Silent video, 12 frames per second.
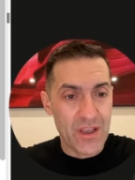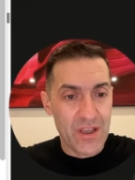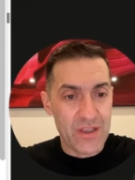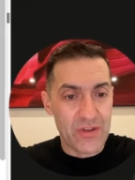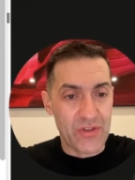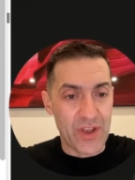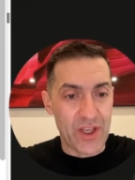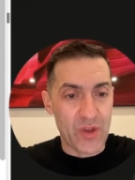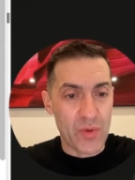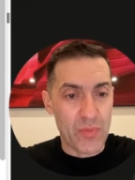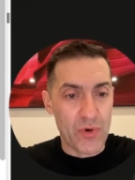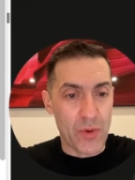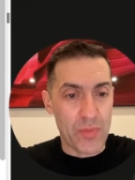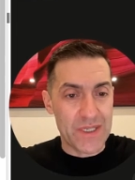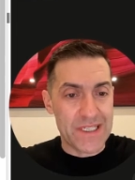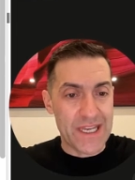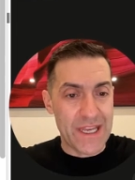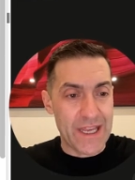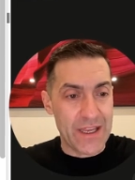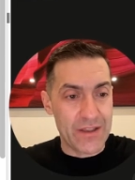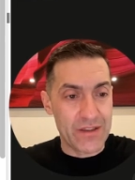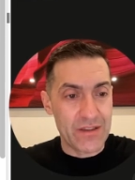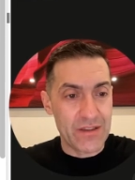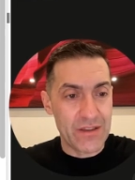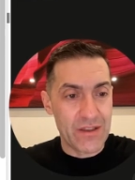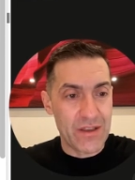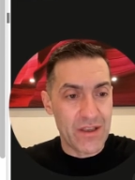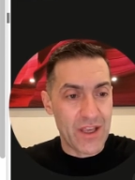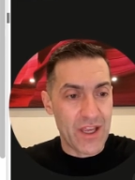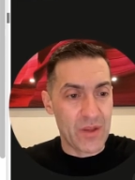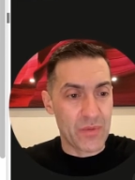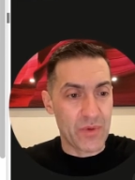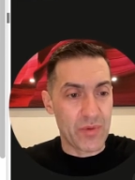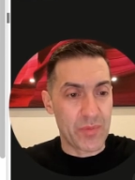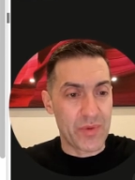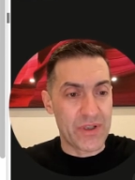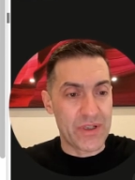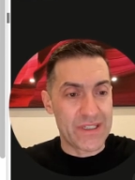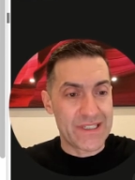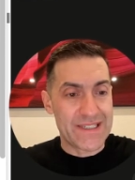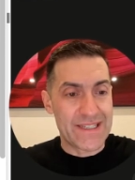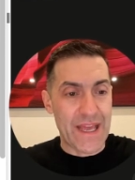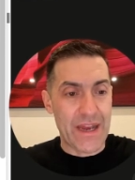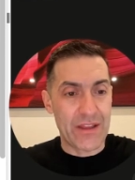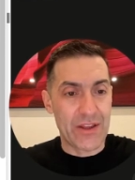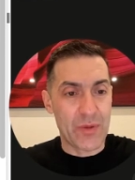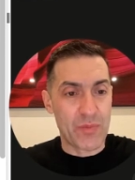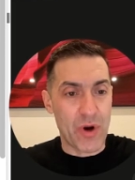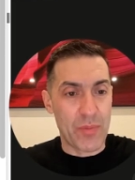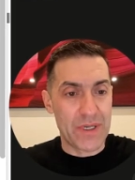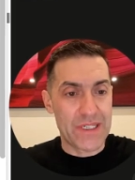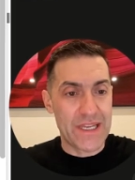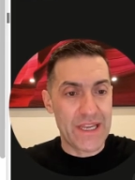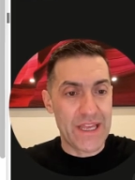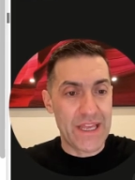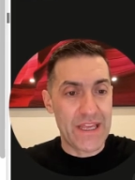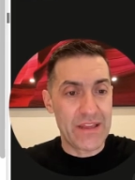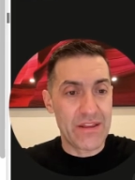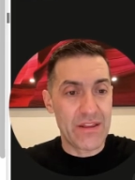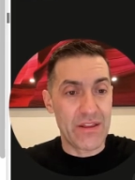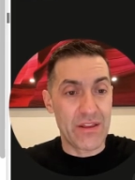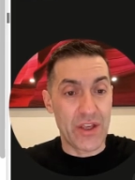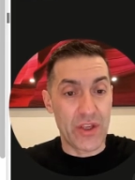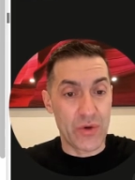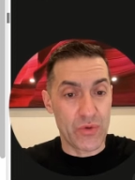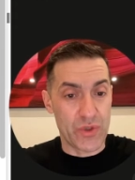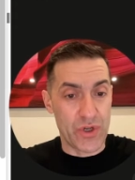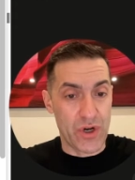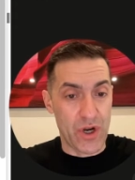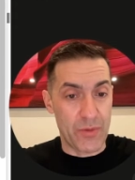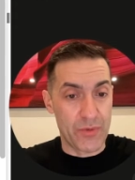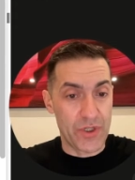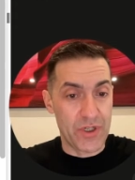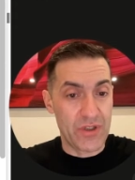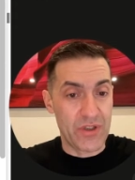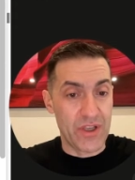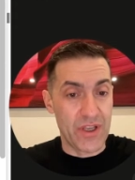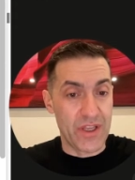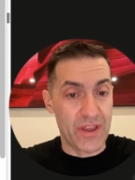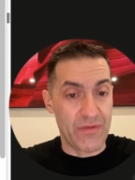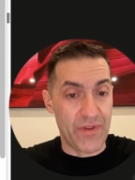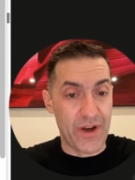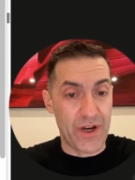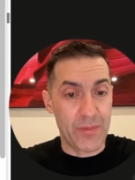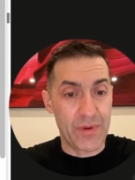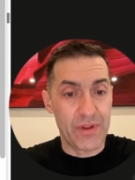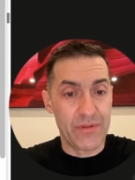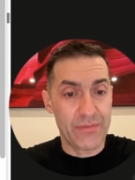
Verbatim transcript: set property in, and we will be setting that property in the user object in the variable.